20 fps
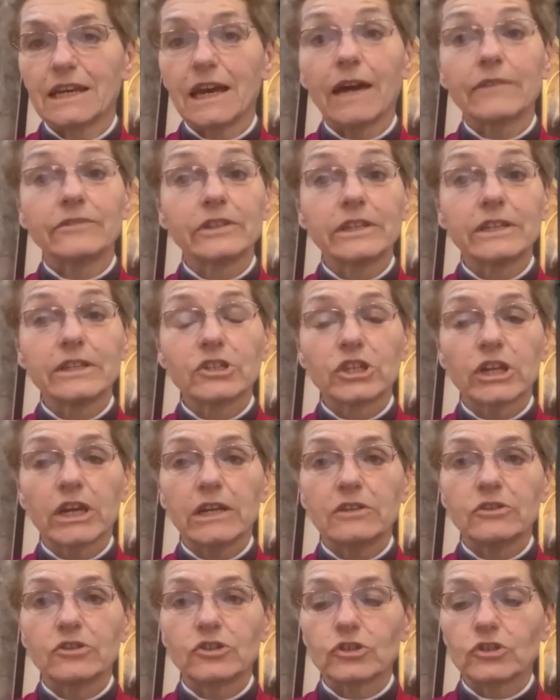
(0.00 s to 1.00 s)
And did it
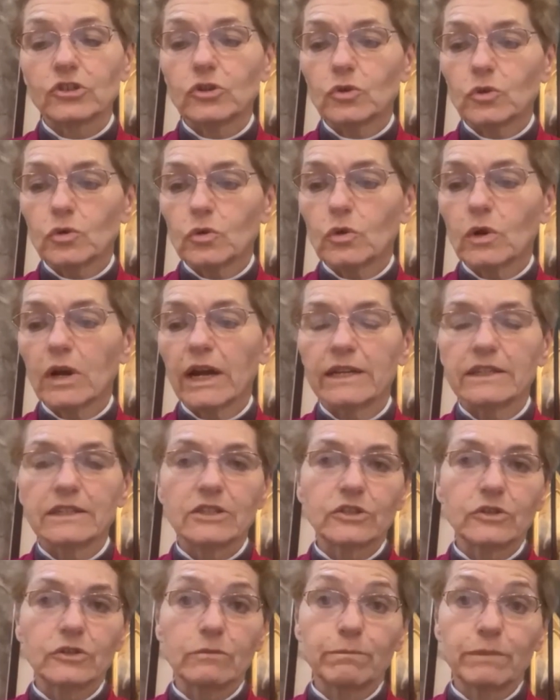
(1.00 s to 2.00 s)
change your
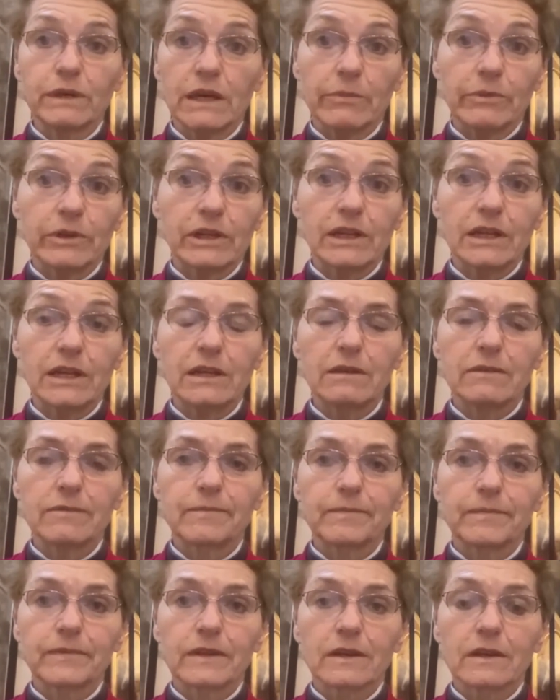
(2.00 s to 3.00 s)
attitude permanently,
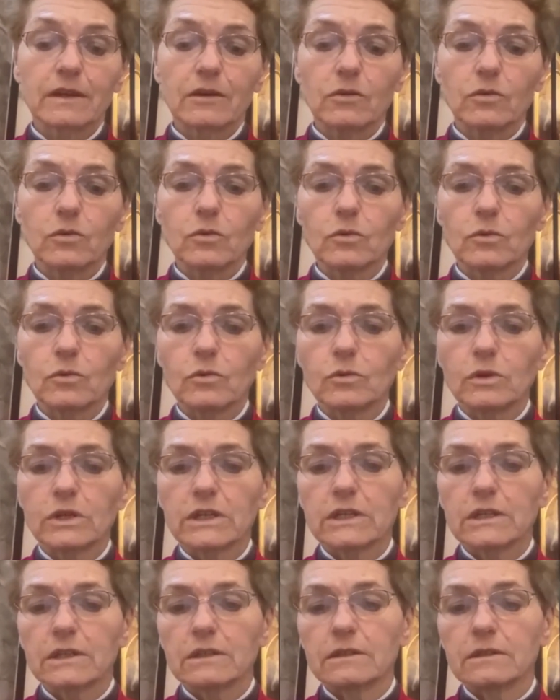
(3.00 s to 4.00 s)
or
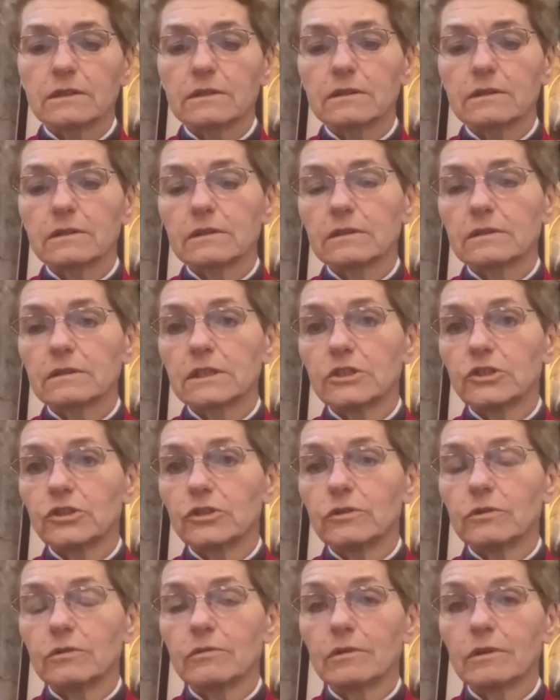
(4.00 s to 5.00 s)
did
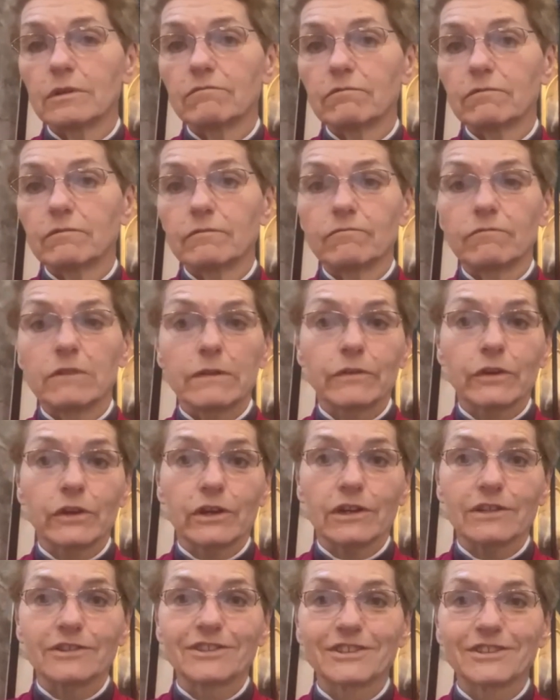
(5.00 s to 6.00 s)
you
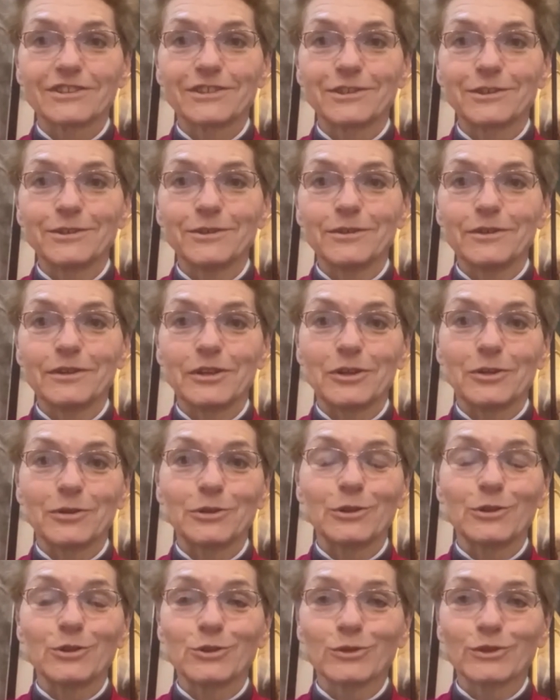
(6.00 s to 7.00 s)
revert to your
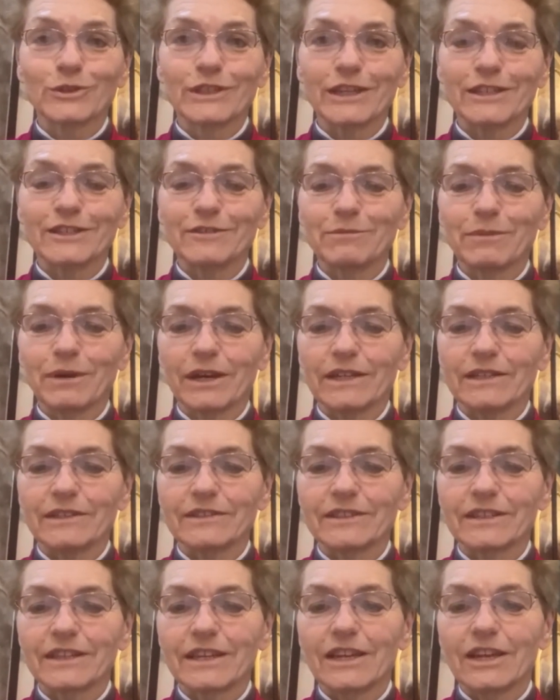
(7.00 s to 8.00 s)
usual state of
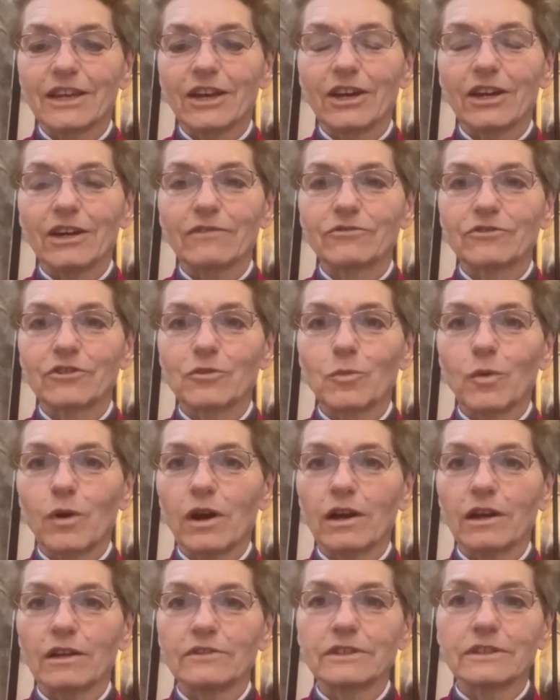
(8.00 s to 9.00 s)
mind after a
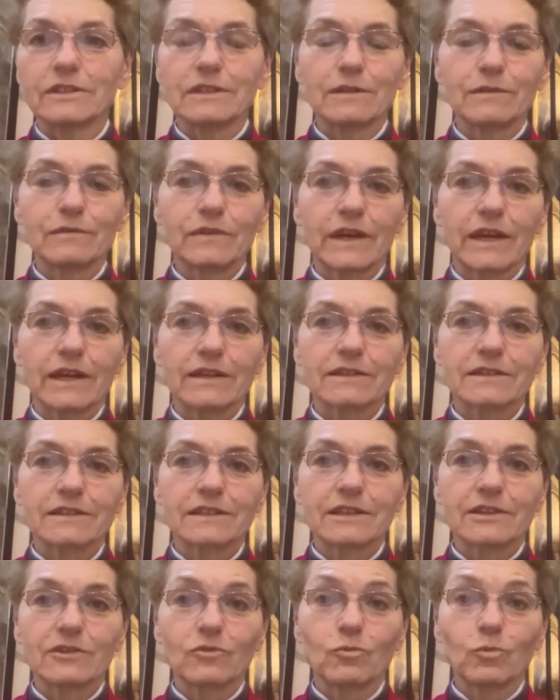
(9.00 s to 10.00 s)
while? Did the effect
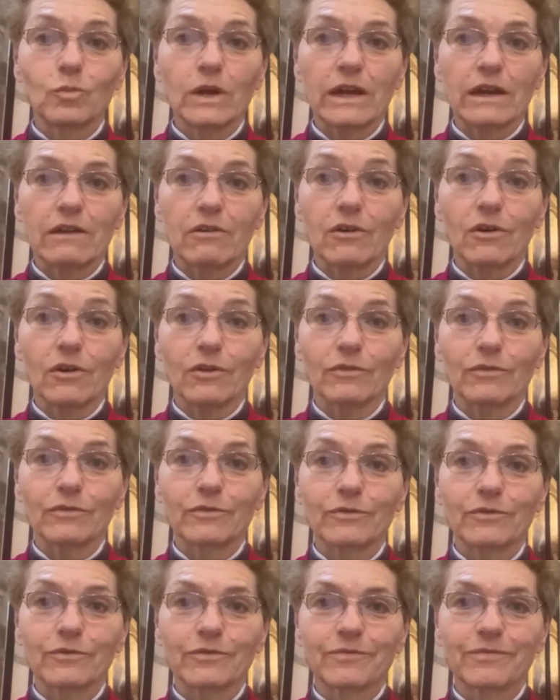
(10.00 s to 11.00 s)
wear
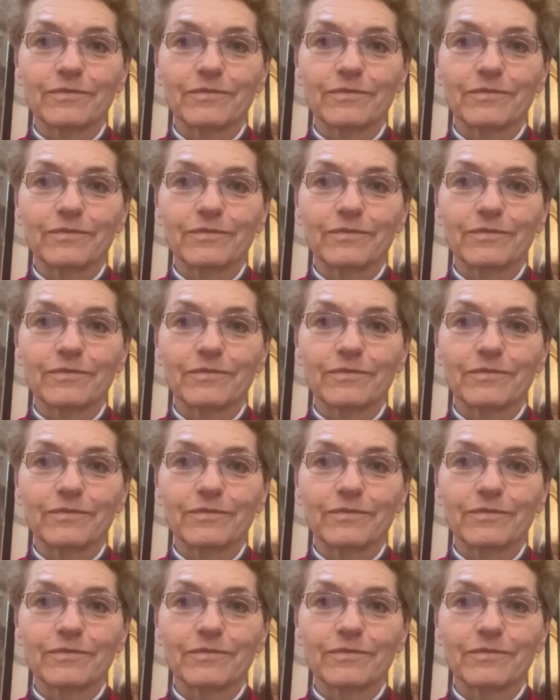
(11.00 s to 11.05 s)
off?